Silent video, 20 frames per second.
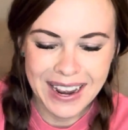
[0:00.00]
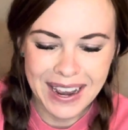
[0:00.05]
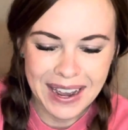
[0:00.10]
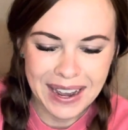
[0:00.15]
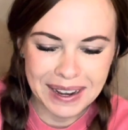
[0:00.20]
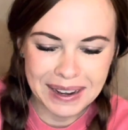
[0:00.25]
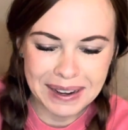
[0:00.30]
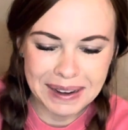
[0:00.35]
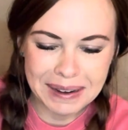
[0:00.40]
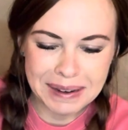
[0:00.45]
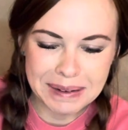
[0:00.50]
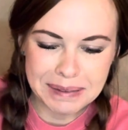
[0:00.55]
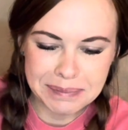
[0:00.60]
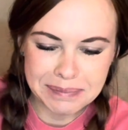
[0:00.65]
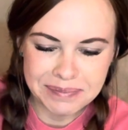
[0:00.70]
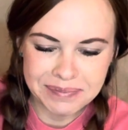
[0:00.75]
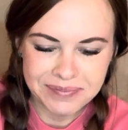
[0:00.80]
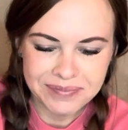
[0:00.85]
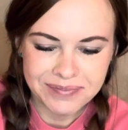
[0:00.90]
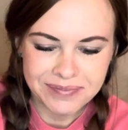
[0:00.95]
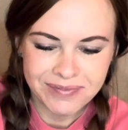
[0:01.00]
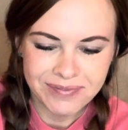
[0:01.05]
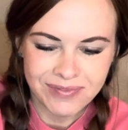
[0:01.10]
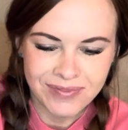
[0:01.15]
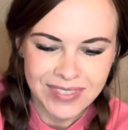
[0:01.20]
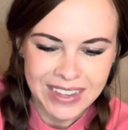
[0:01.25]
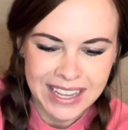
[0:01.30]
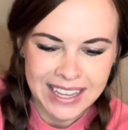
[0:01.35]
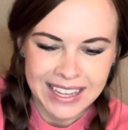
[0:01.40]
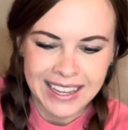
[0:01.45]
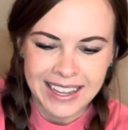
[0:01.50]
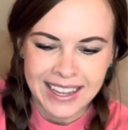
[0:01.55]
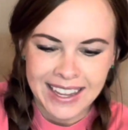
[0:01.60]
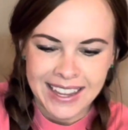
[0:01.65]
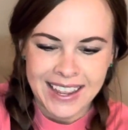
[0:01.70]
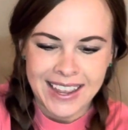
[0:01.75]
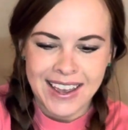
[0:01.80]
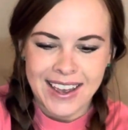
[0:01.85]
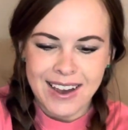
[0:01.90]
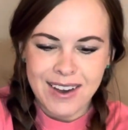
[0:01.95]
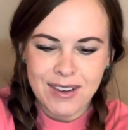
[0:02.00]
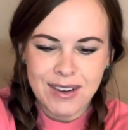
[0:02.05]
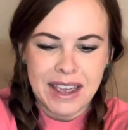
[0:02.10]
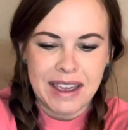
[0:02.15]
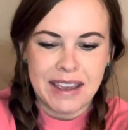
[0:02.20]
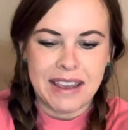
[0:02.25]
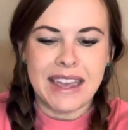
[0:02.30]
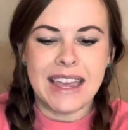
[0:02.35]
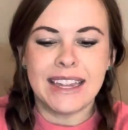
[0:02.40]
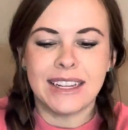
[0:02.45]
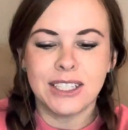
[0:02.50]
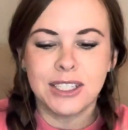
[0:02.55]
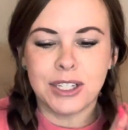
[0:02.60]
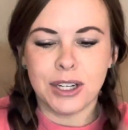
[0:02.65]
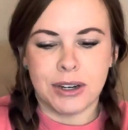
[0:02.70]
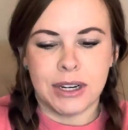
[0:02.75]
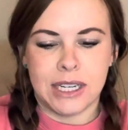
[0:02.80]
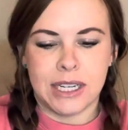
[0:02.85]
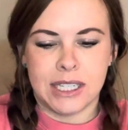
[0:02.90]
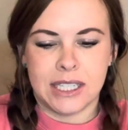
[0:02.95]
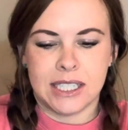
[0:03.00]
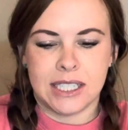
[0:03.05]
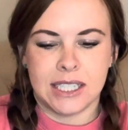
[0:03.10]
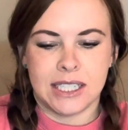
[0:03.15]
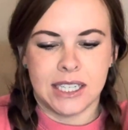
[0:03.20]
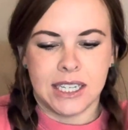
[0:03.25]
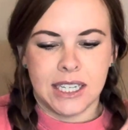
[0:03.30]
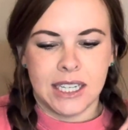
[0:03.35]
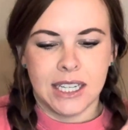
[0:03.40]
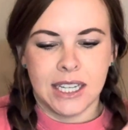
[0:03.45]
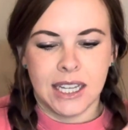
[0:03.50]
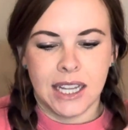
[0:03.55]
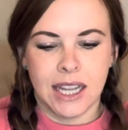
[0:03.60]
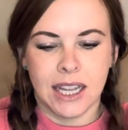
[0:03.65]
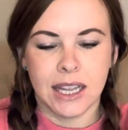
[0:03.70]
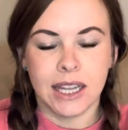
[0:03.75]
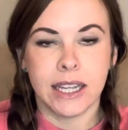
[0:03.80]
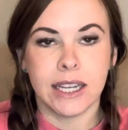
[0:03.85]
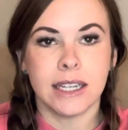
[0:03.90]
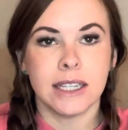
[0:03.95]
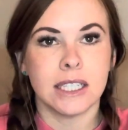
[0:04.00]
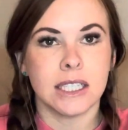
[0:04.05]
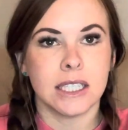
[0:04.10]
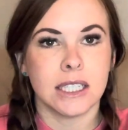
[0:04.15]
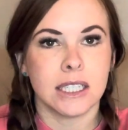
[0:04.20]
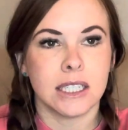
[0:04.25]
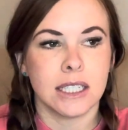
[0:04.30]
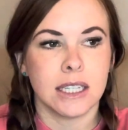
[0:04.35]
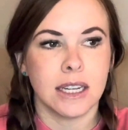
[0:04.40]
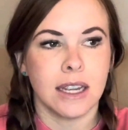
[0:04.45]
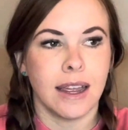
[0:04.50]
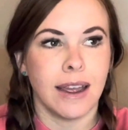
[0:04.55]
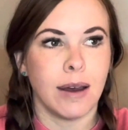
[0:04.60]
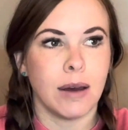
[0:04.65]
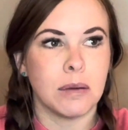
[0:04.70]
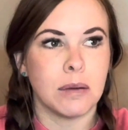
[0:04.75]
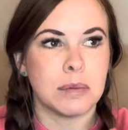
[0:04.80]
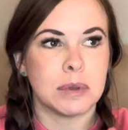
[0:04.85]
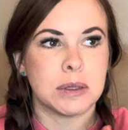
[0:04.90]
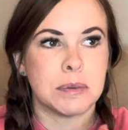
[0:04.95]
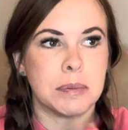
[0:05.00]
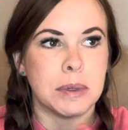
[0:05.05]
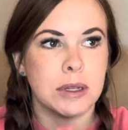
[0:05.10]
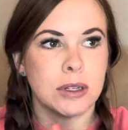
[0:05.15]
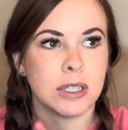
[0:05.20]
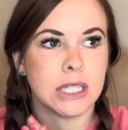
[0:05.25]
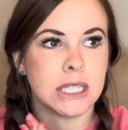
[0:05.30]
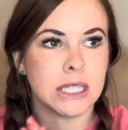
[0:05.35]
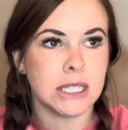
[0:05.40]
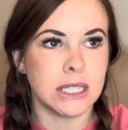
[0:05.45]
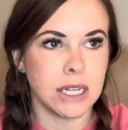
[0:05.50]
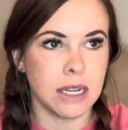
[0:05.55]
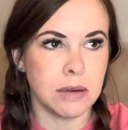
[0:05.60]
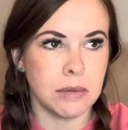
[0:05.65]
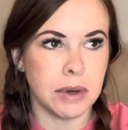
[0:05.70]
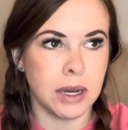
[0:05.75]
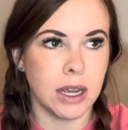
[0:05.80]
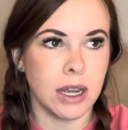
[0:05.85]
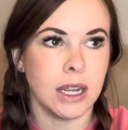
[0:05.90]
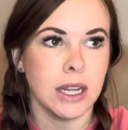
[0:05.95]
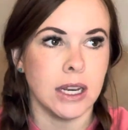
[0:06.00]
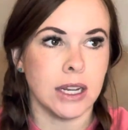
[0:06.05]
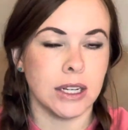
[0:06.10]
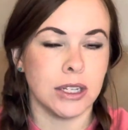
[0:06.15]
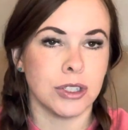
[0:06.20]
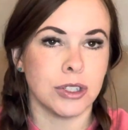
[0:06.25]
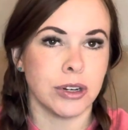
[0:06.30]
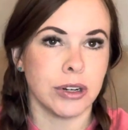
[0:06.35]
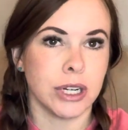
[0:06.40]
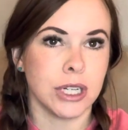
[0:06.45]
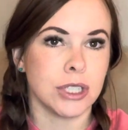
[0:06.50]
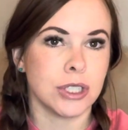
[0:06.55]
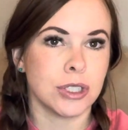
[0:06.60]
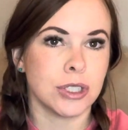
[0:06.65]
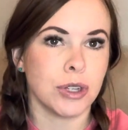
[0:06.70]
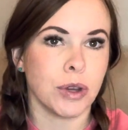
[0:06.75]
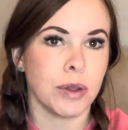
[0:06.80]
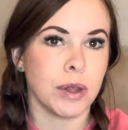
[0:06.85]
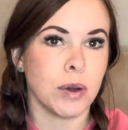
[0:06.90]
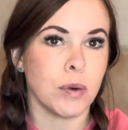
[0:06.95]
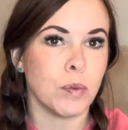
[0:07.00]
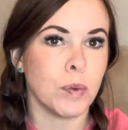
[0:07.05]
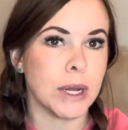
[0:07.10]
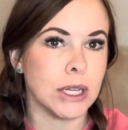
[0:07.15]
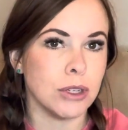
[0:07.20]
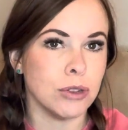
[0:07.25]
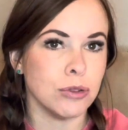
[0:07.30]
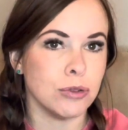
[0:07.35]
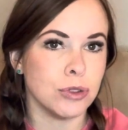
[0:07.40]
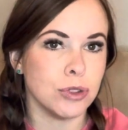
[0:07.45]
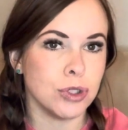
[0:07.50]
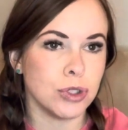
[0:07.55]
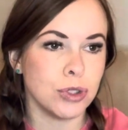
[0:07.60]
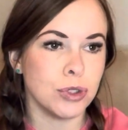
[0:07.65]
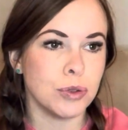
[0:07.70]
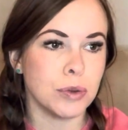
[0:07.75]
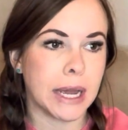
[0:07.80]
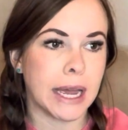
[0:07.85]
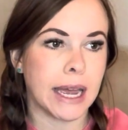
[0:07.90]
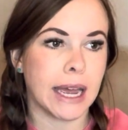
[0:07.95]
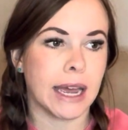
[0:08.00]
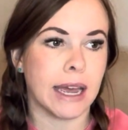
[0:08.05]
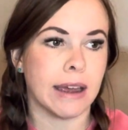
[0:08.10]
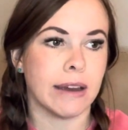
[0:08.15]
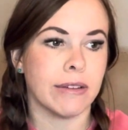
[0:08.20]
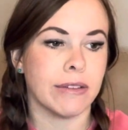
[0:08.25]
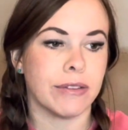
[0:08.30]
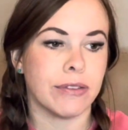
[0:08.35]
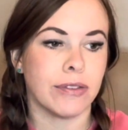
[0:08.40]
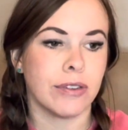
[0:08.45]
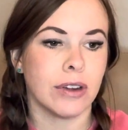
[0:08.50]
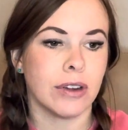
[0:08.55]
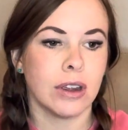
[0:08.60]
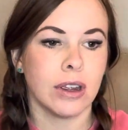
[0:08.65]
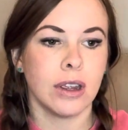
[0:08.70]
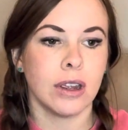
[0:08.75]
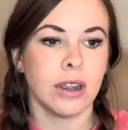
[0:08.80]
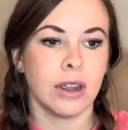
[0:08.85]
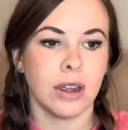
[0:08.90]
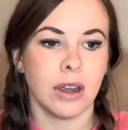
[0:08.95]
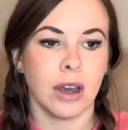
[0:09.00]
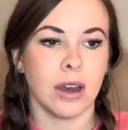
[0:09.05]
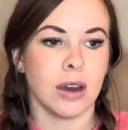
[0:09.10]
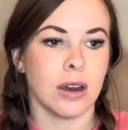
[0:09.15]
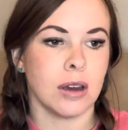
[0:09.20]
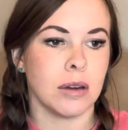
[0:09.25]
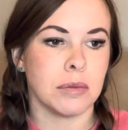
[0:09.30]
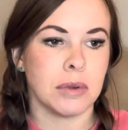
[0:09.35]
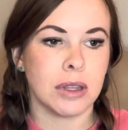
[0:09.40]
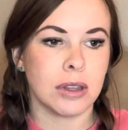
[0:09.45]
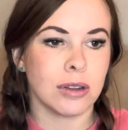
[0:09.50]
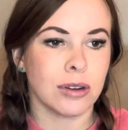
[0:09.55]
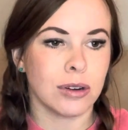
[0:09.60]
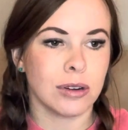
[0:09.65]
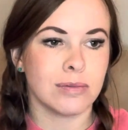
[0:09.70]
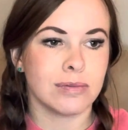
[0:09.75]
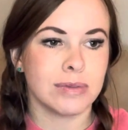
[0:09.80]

time. Okay, endurance. LISS helps build stamina and endurance so that when you do have either